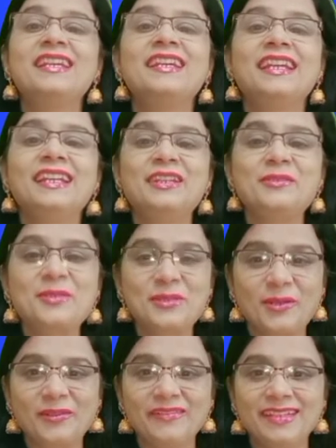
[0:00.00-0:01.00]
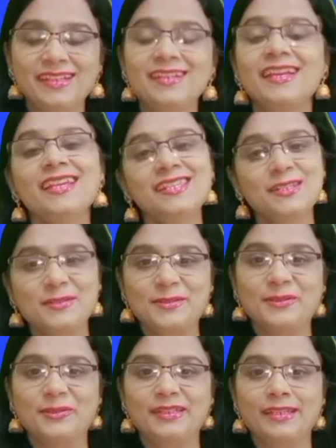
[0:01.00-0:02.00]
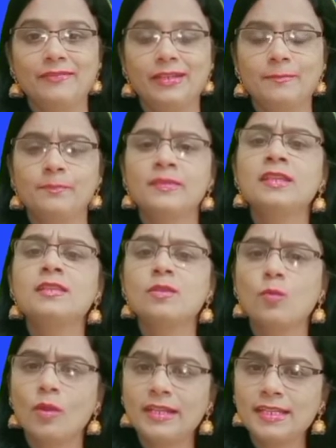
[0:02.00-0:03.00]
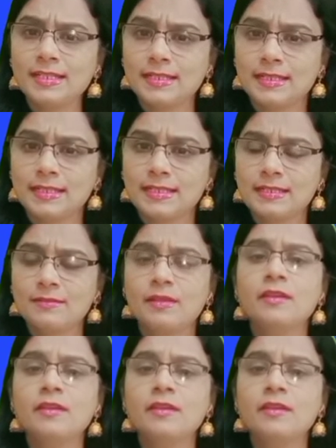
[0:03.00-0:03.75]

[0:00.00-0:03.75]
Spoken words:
to solve the yes, no, not given. So, what is this?